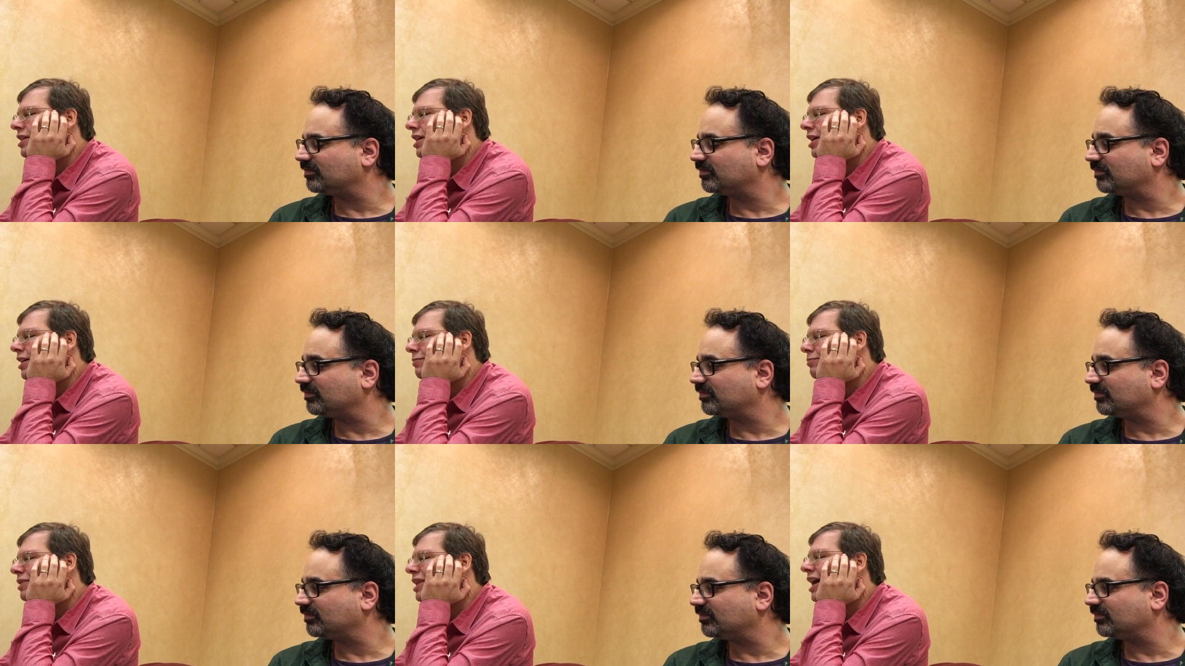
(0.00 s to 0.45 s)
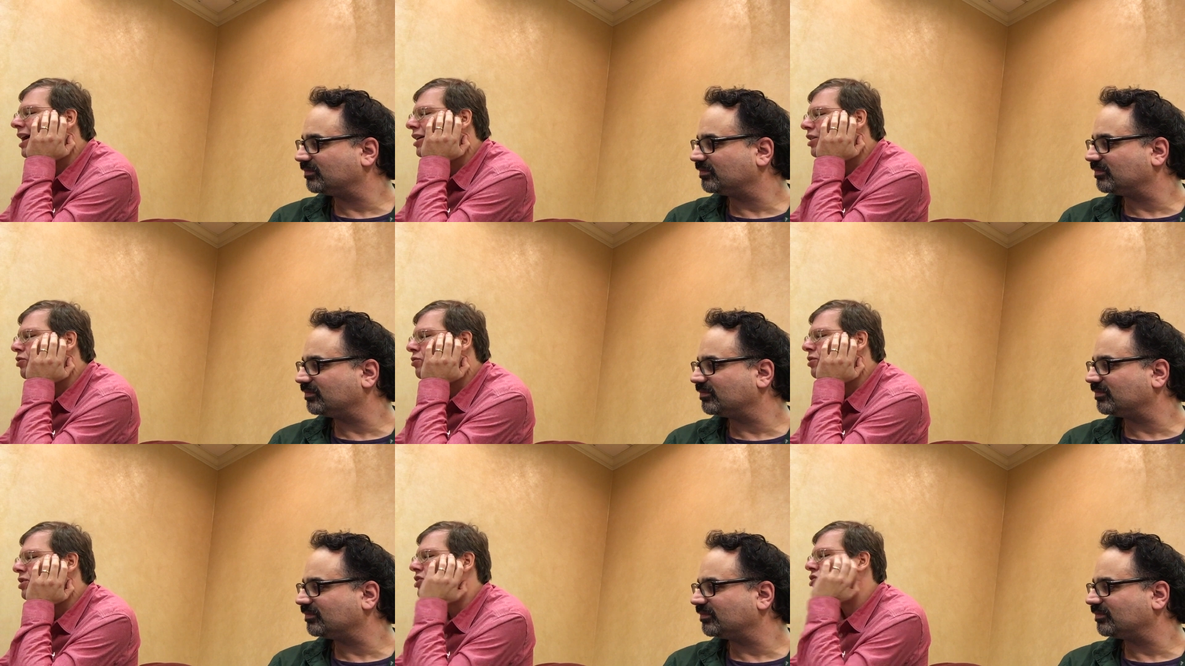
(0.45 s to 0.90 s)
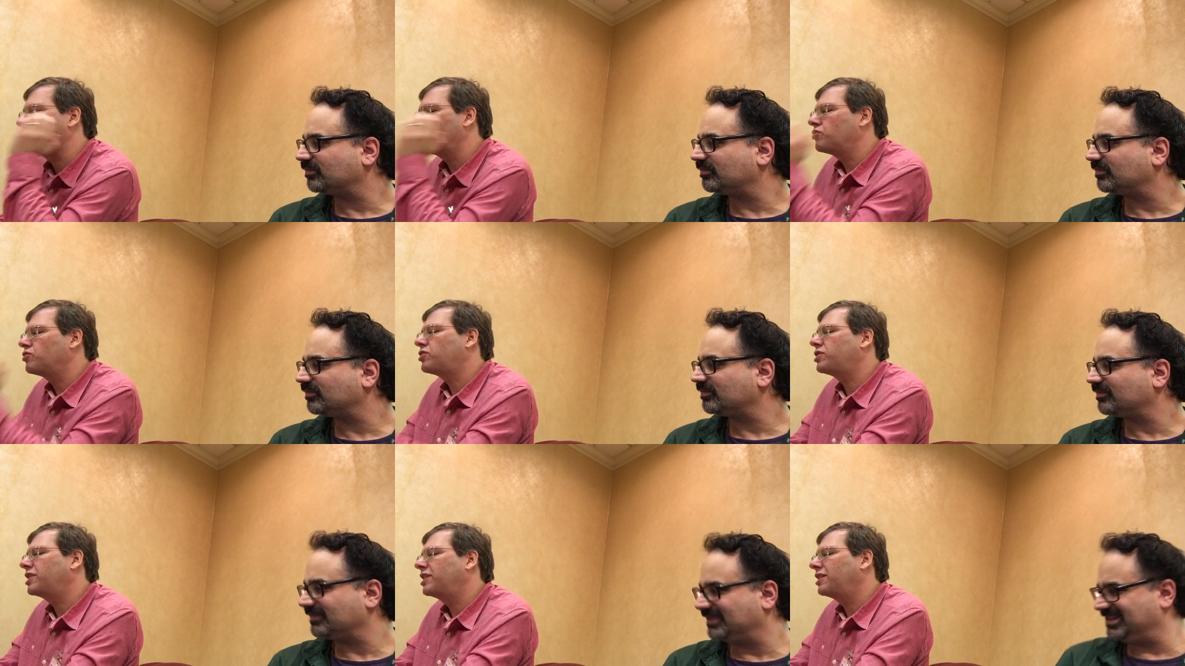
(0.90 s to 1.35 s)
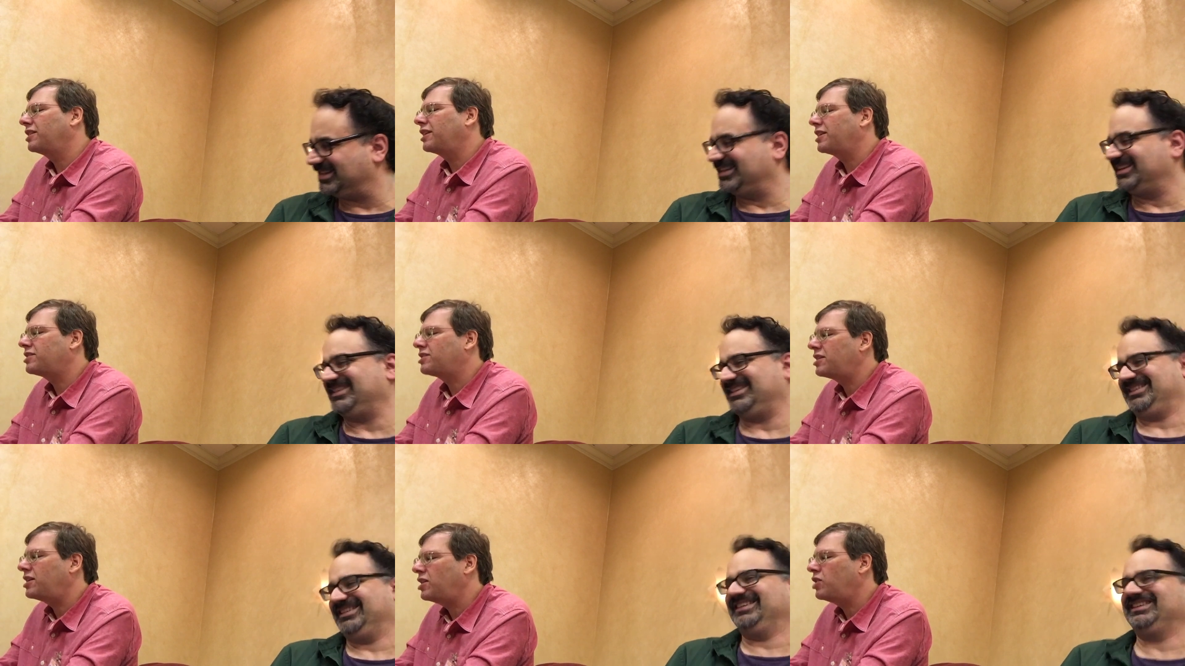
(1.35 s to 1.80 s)
Speaker 1: non-black creatures
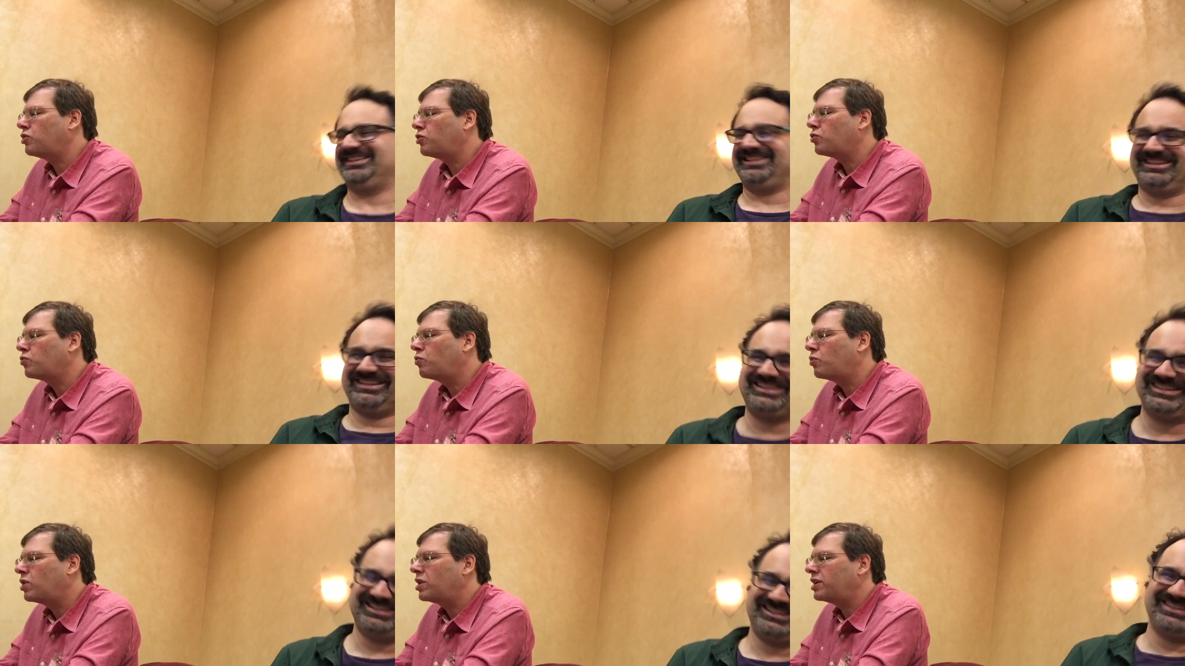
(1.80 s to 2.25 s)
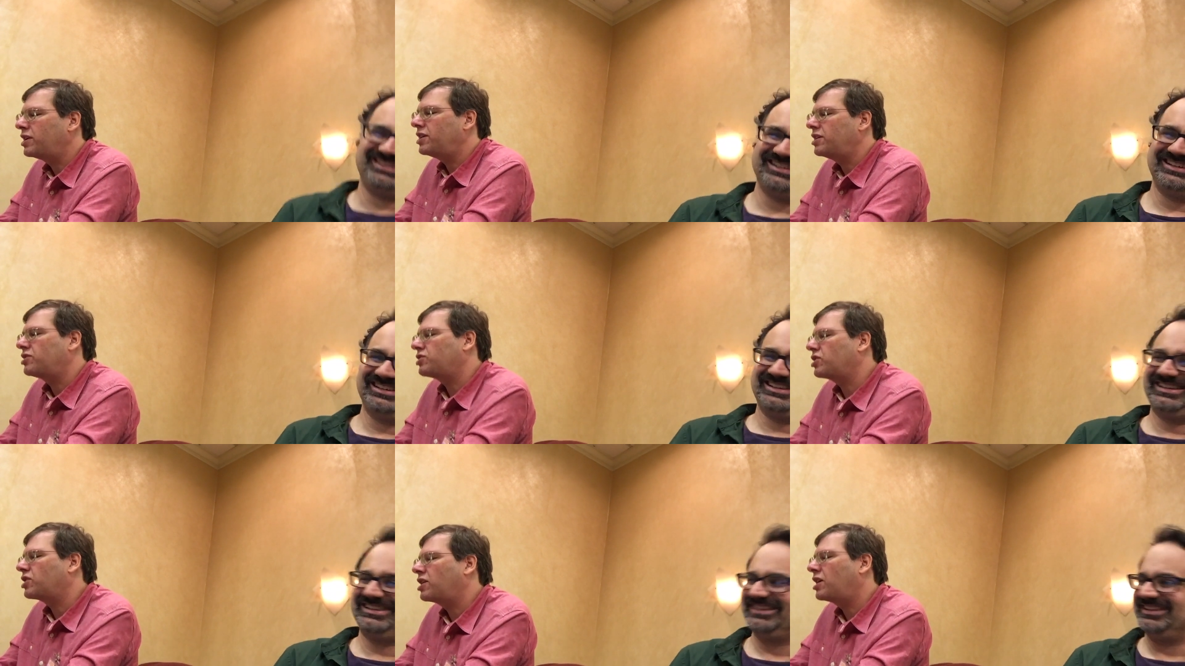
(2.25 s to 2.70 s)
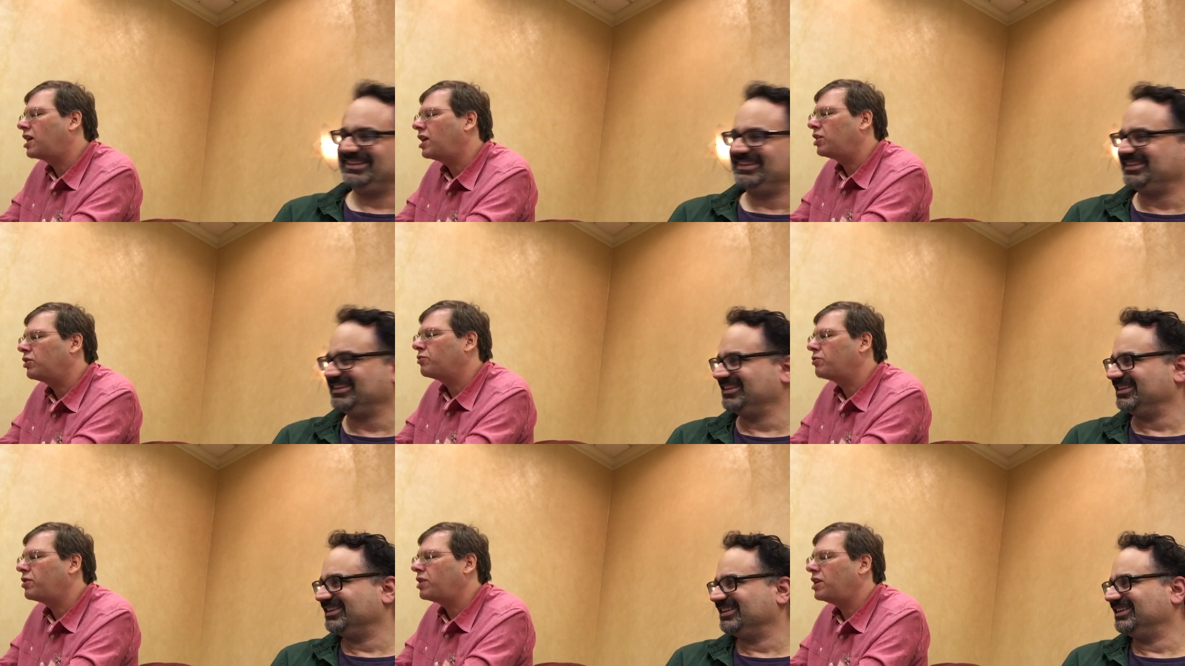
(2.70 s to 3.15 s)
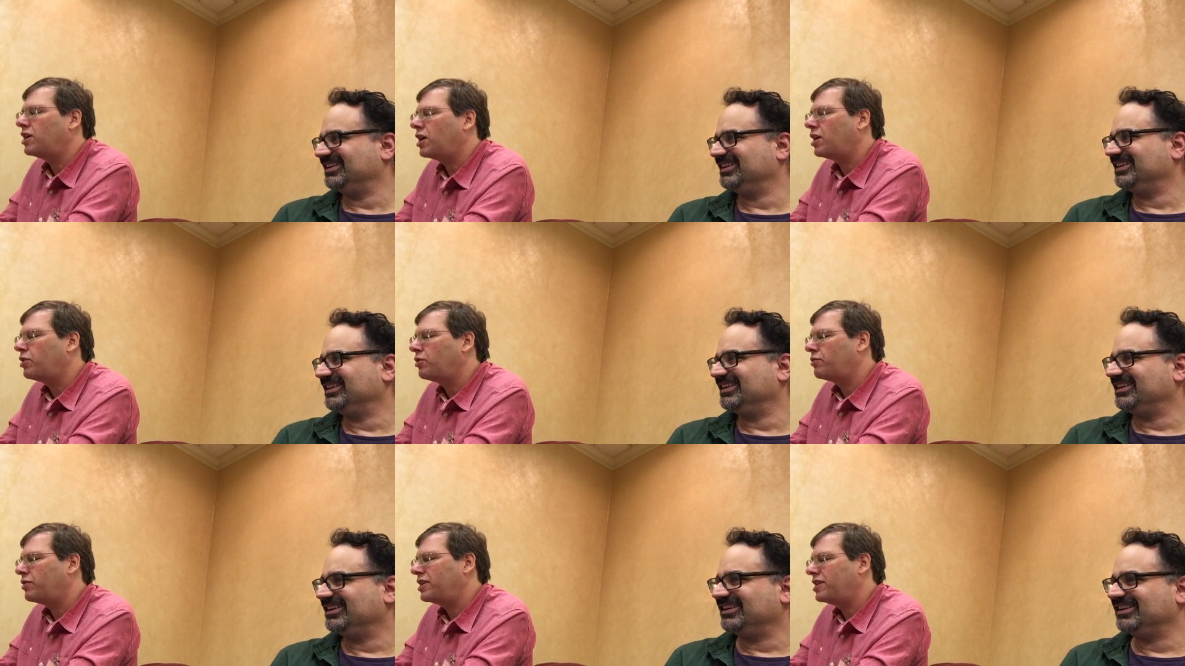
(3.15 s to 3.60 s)
unless either one is a color the
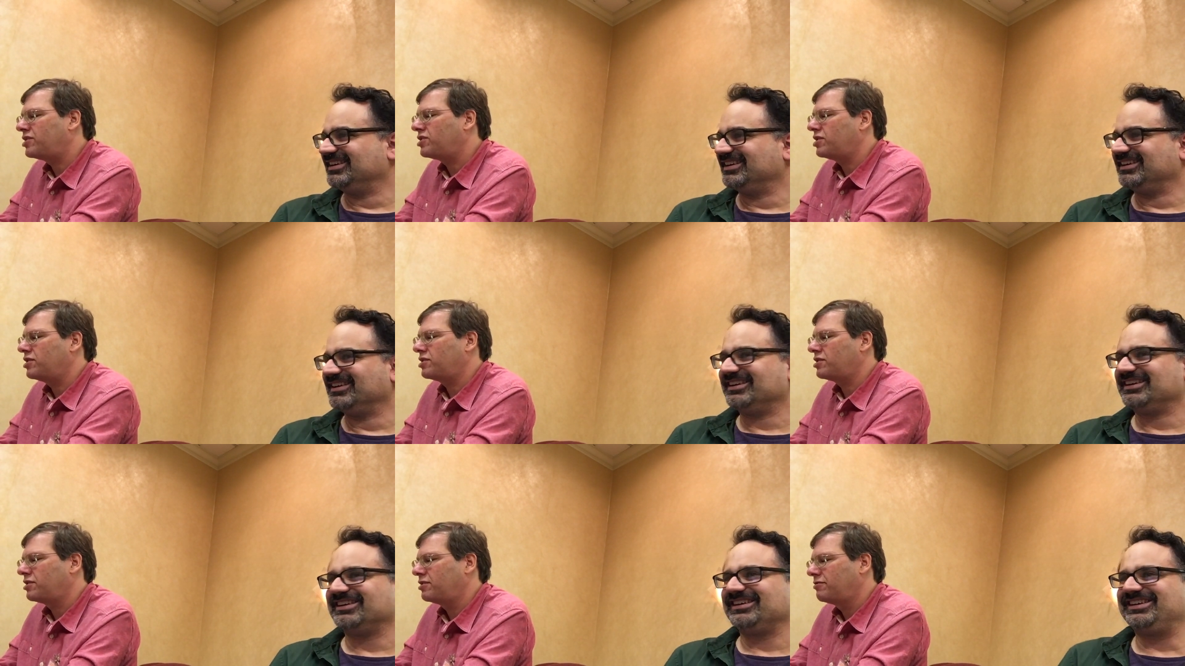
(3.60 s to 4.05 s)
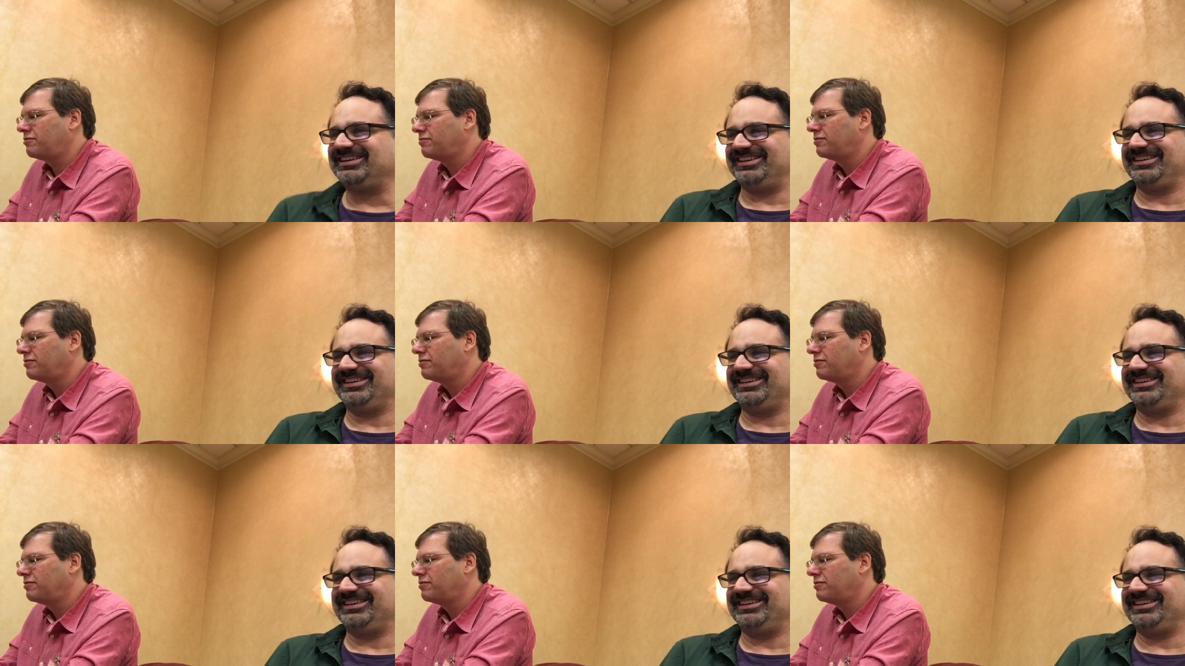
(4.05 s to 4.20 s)
other isn't.